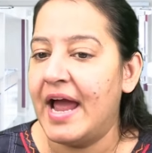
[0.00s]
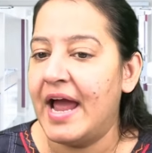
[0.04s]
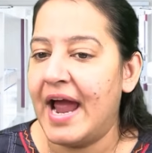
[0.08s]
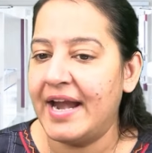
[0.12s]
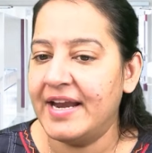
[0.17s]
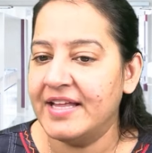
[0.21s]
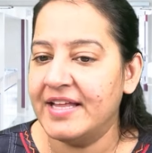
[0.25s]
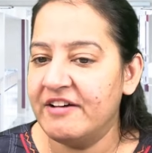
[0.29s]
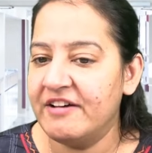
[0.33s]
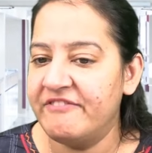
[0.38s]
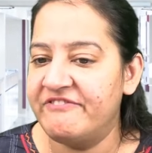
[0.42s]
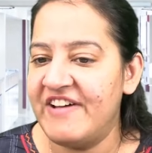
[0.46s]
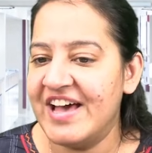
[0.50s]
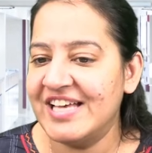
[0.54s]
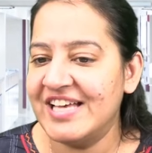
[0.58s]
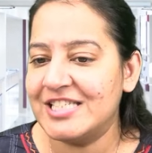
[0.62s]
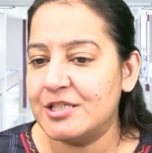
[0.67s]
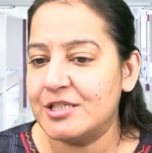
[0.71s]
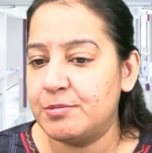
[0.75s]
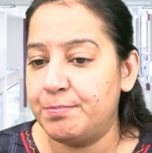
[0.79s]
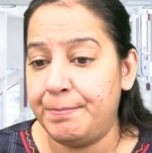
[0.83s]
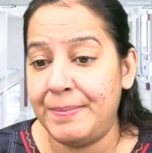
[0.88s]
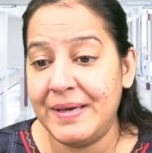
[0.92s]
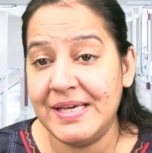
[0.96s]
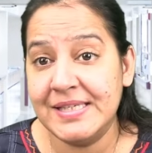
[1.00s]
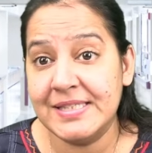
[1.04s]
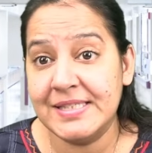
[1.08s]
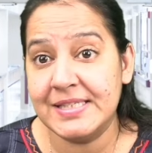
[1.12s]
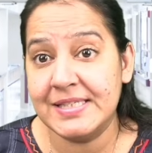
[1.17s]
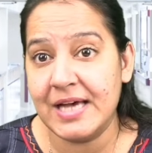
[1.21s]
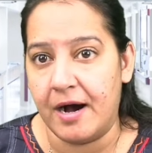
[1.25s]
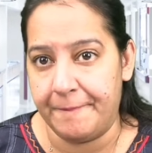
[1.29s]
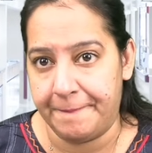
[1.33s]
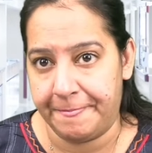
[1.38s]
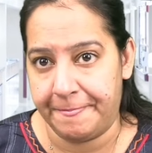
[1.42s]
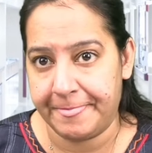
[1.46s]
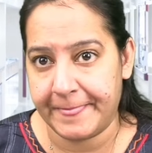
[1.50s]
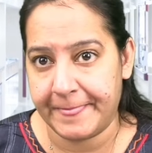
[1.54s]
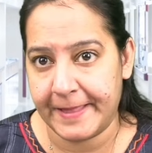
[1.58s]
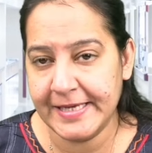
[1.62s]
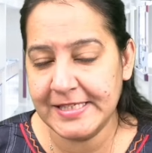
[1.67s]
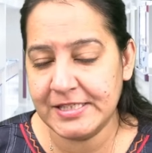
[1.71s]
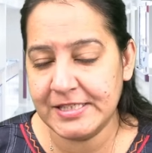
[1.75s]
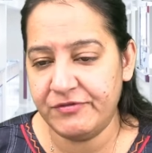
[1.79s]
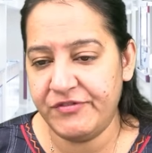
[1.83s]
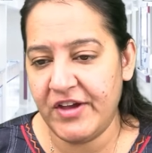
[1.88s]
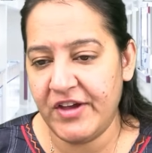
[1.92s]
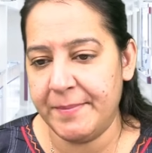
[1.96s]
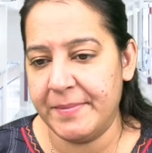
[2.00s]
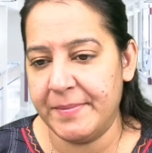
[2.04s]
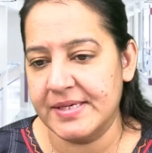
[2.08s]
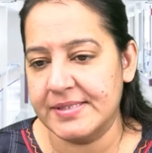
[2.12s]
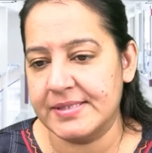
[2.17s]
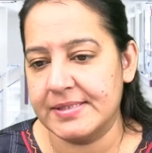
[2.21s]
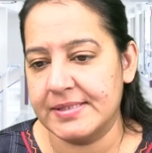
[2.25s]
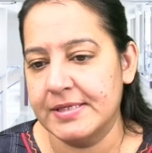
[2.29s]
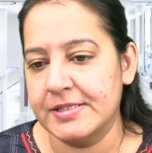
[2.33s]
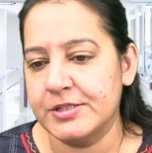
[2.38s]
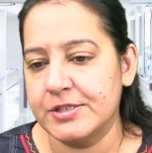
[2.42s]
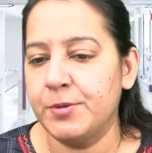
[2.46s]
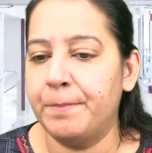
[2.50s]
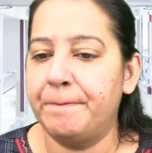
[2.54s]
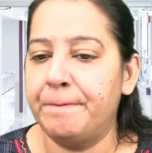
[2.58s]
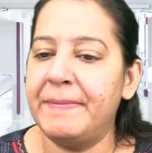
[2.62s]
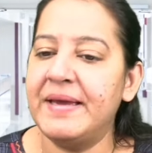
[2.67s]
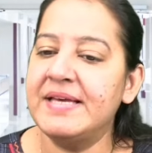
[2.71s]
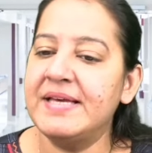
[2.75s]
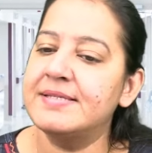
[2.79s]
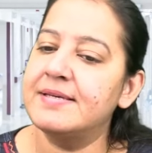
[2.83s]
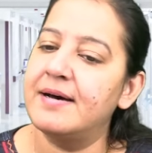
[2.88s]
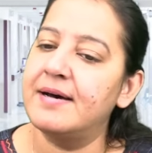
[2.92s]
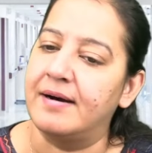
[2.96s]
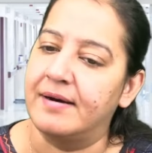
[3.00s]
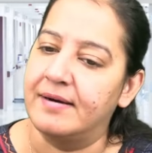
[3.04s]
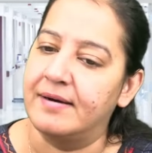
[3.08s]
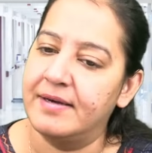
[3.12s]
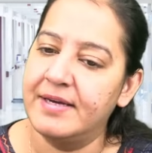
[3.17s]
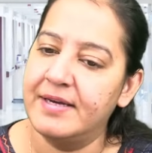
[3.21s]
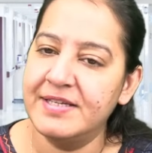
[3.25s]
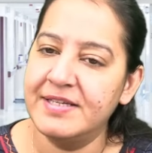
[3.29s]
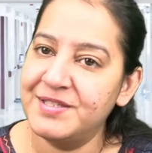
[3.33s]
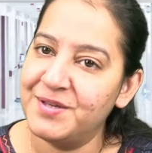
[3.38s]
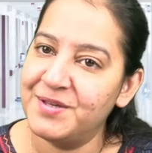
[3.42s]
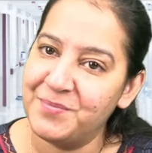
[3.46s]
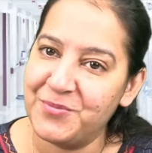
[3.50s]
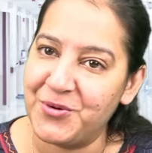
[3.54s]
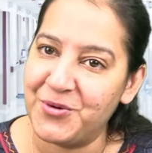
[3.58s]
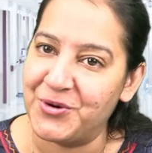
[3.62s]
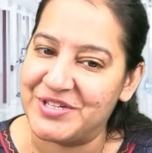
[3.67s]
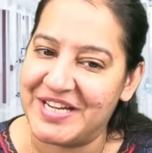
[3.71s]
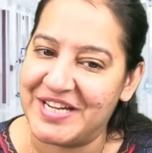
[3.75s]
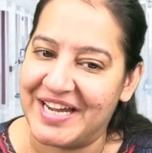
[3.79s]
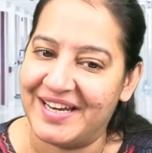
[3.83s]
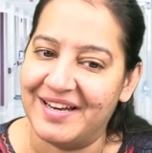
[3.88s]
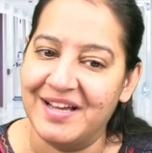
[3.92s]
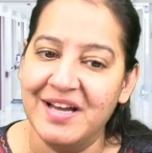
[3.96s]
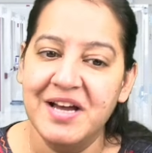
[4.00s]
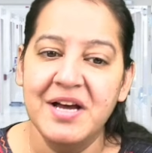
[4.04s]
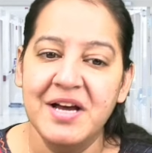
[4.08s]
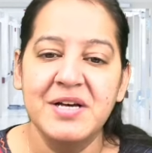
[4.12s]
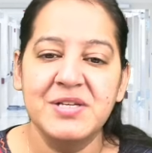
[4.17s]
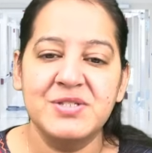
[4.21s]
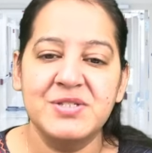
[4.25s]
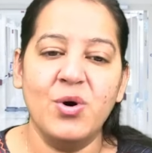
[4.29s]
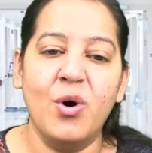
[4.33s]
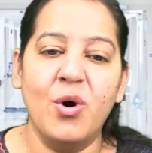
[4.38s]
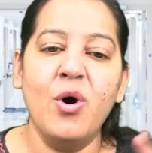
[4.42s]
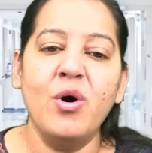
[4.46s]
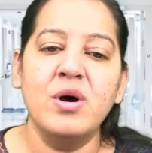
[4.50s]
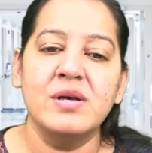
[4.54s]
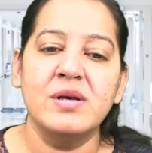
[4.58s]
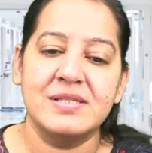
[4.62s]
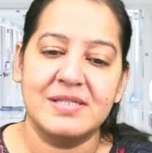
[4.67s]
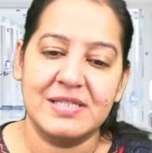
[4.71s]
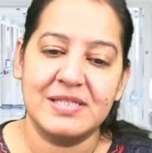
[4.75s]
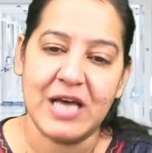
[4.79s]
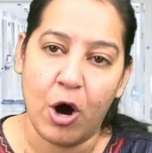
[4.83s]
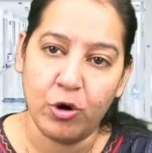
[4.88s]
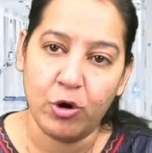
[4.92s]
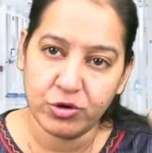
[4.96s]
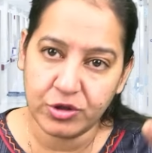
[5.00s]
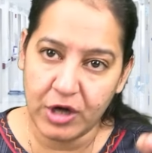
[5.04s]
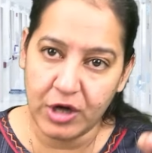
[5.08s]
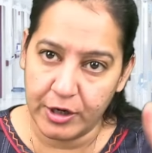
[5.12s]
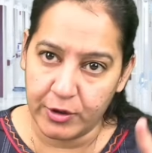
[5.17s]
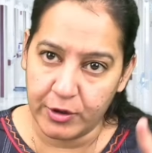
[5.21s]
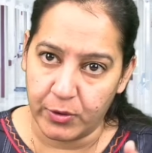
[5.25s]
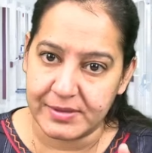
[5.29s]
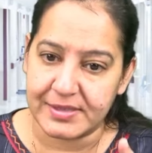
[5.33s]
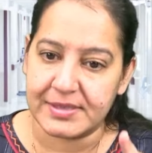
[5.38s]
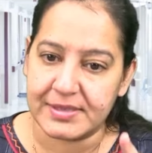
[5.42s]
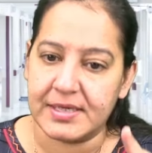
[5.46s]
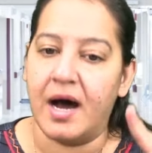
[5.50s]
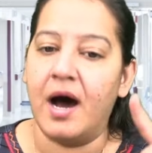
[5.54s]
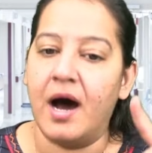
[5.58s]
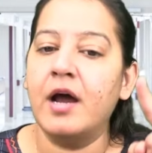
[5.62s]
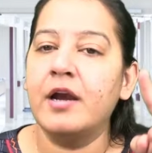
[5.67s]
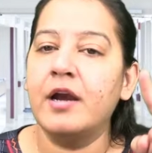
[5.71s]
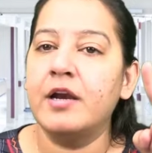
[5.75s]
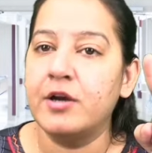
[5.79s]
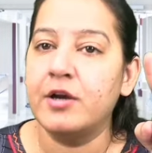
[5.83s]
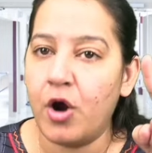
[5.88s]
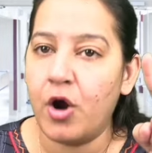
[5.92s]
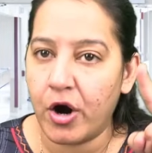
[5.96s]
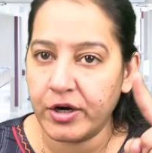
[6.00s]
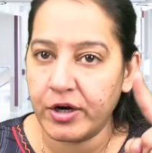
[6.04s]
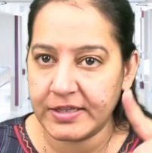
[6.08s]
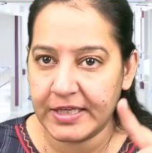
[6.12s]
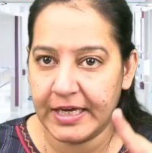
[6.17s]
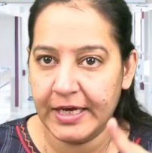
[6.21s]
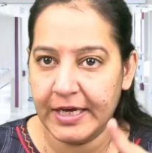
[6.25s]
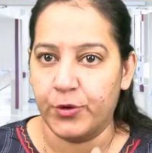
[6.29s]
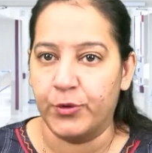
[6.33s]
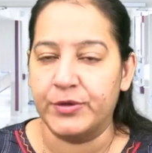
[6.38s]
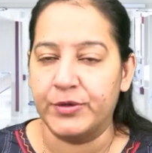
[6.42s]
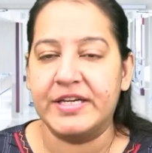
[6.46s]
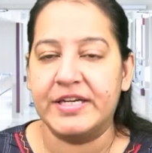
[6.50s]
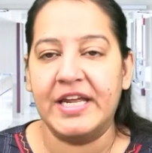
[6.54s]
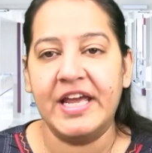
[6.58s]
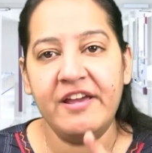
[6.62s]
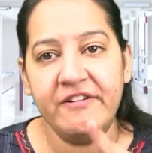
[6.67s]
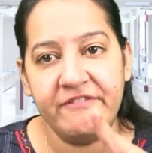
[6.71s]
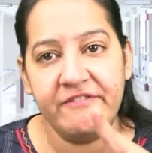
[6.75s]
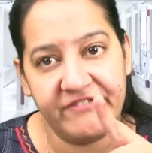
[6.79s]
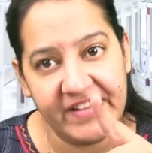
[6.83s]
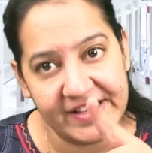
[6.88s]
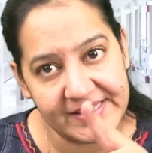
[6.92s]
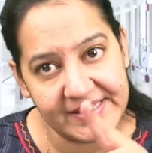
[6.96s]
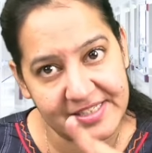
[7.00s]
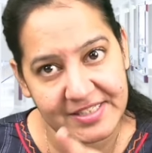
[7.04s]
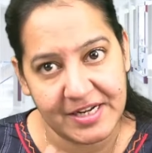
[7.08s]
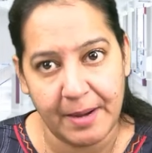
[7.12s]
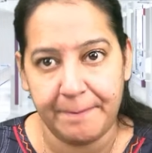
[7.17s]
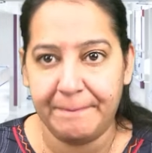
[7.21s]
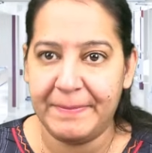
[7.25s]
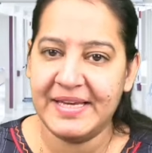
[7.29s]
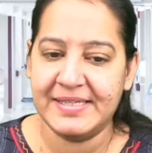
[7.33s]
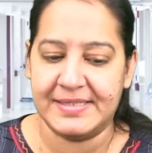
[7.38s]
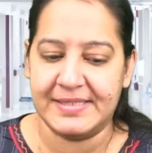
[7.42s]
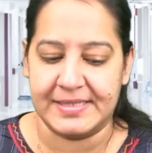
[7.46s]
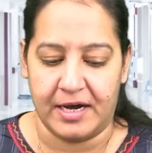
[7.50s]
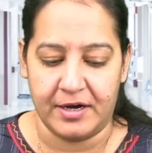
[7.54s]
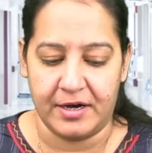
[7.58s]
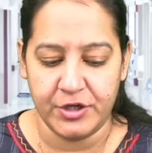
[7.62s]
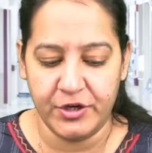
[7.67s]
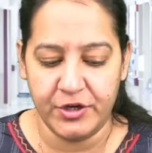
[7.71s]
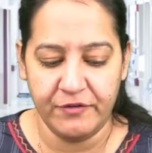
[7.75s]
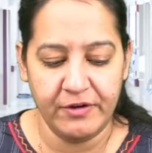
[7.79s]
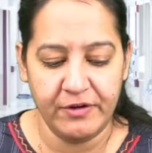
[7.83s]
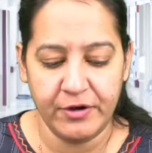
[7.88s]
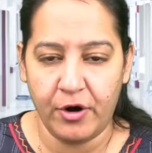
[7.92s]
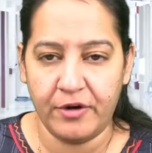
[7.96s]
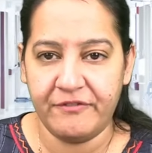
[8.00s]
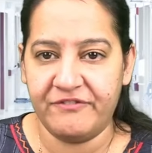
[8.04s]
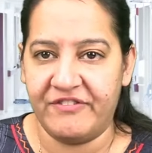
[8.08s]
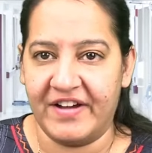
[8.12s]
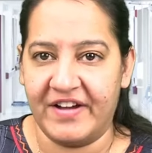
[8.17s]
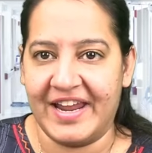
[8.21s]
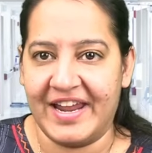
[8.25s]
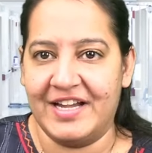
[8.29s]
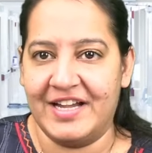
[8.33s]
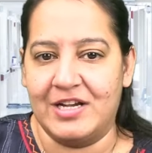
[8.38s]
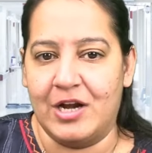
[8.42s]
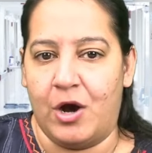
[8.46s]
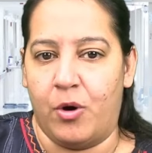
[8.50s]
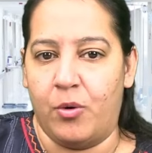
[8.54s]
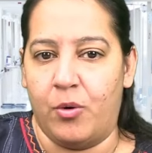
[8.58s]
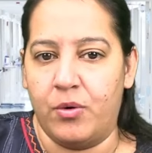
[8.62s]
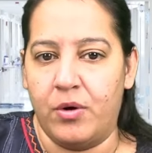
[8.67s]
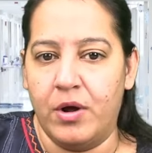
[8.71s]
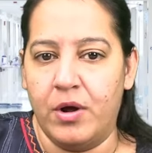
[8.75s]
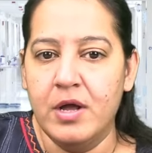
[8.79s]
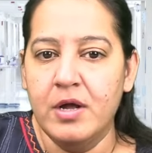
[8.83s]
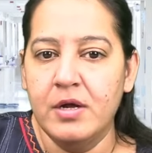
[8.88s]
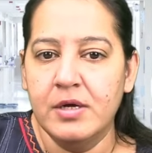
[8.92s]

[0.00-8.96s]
And in the West, pizza is famous. So pizza is protein. So South ka dosa, North ki roti, West ka pizza. You will not forget now.